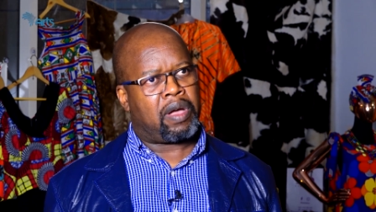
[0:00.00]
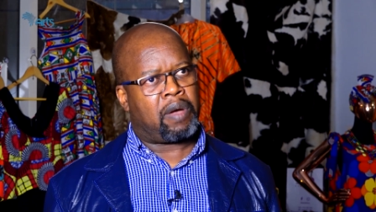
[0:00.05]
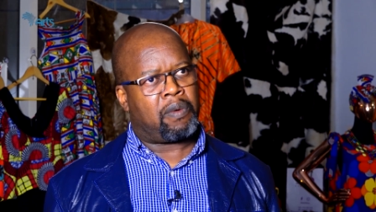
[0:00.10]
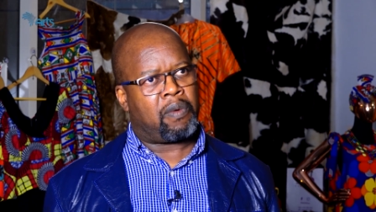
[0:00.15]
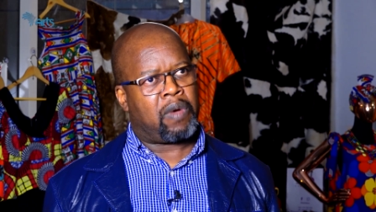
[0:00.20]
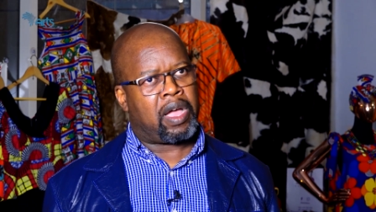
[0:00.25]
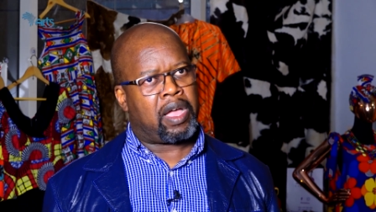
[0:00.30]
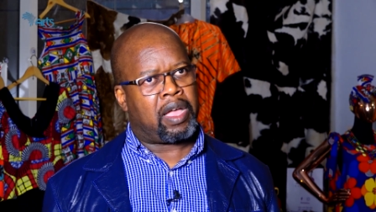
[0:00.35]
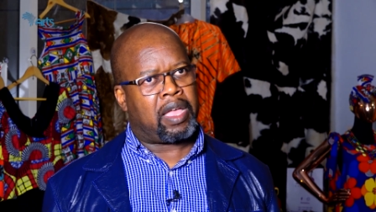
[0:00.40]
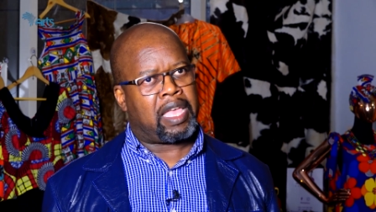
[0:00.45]

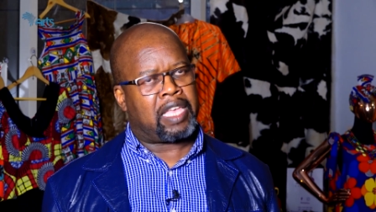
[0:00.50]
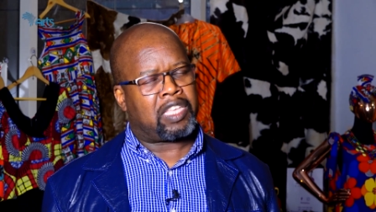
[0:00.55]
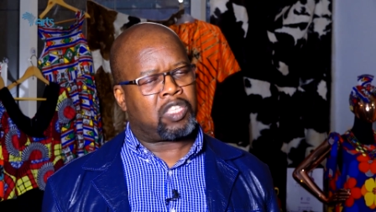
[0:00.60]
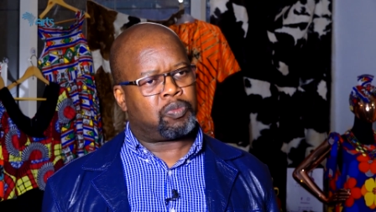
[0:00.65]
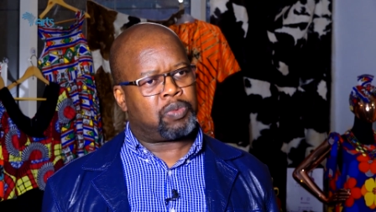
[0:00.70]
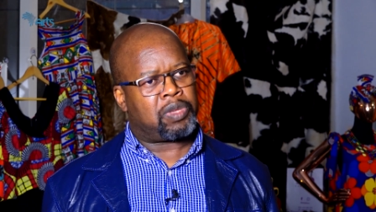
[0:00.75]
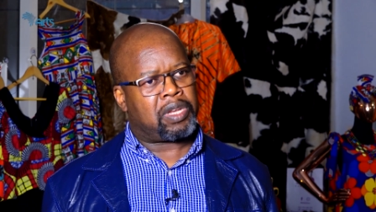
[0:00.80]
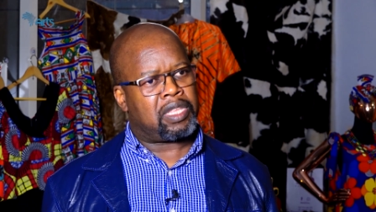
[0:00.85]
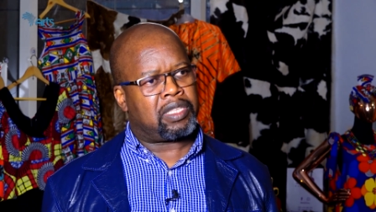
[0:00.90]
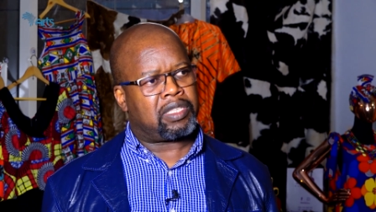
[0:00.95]
our
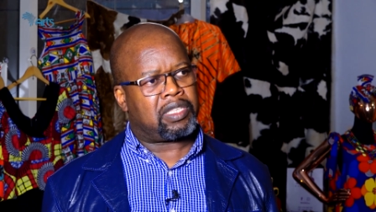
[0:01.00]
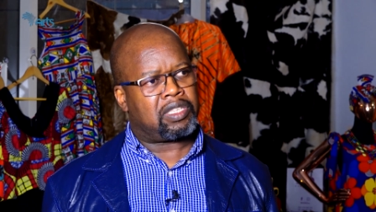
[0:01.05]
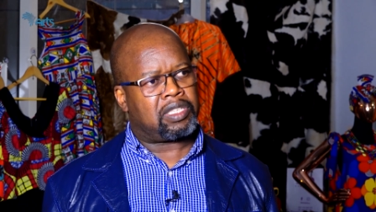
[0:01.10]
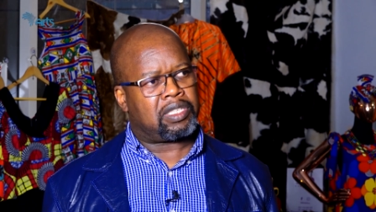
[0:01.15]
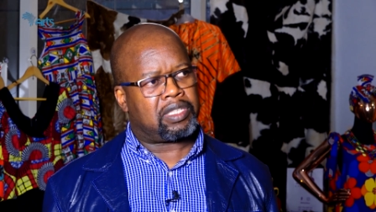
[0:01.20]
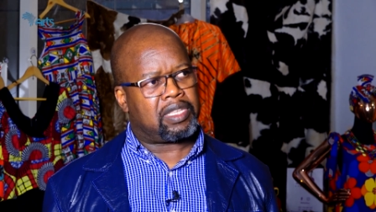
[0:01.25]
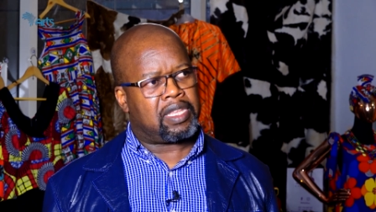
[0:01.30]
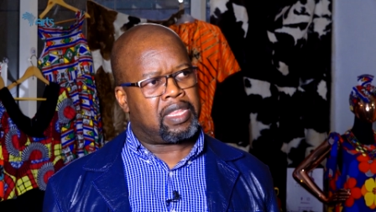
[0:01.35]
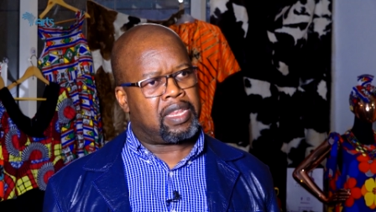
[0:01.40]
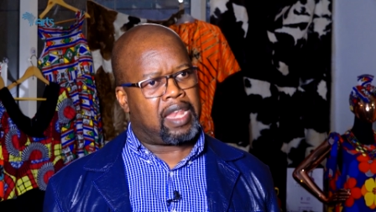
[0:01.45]

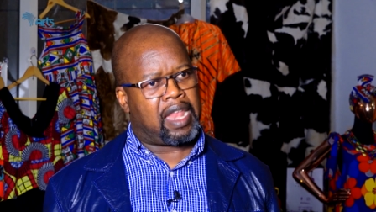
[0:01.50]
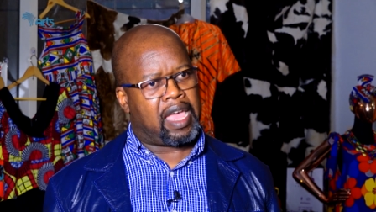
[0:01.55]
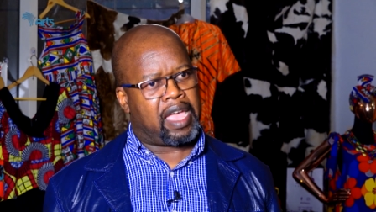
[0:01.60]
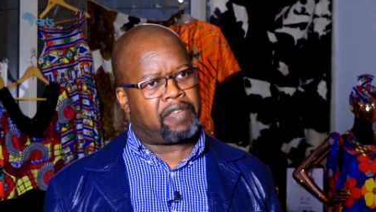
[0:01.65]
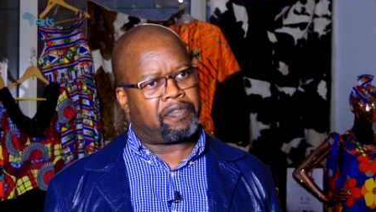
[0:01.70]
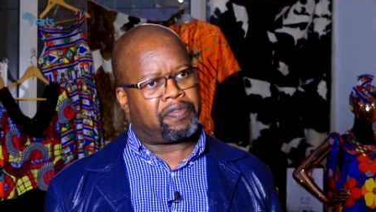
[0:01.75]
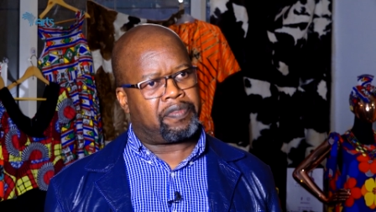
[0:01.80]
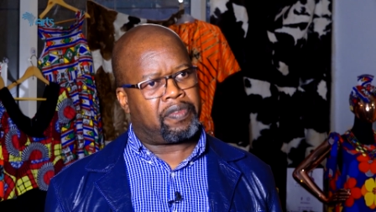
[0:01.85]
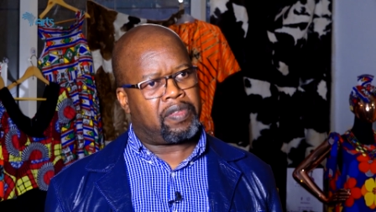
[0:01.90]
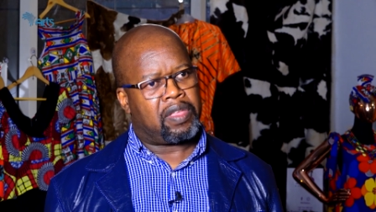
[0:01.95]
experiences in
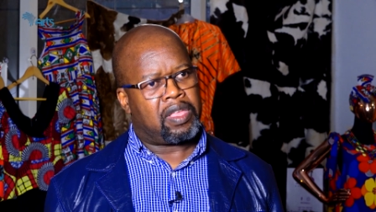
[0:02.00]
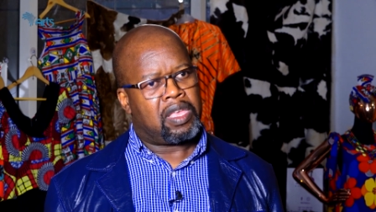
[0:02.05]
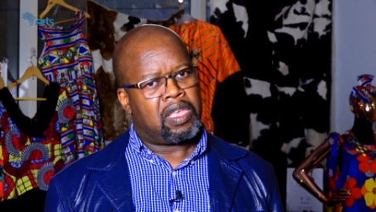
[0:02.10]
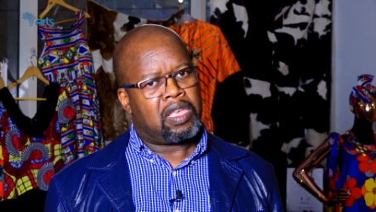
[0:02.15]
life.